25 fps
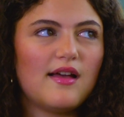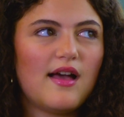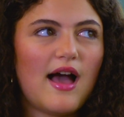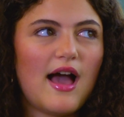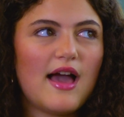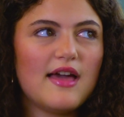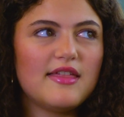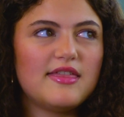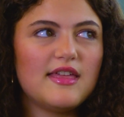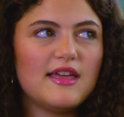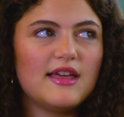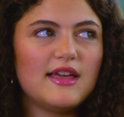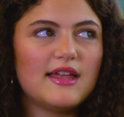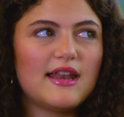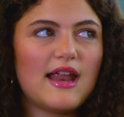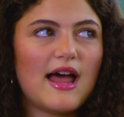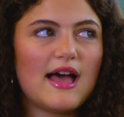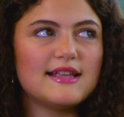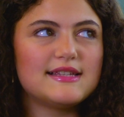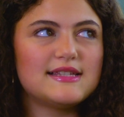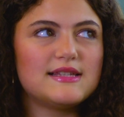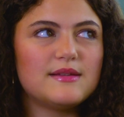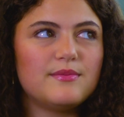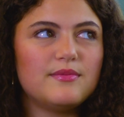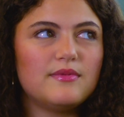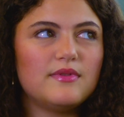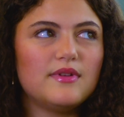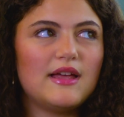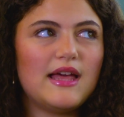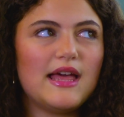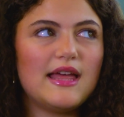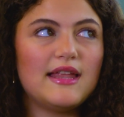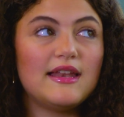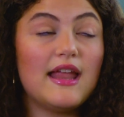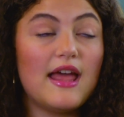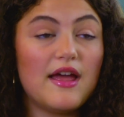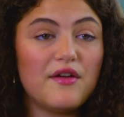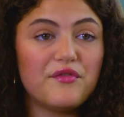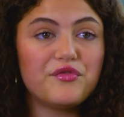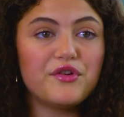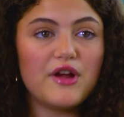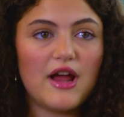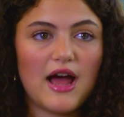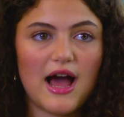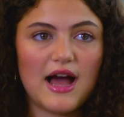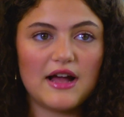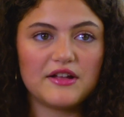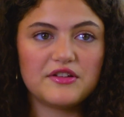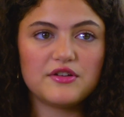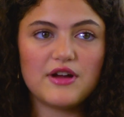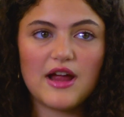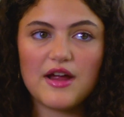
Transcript: I think it has to be in every actor.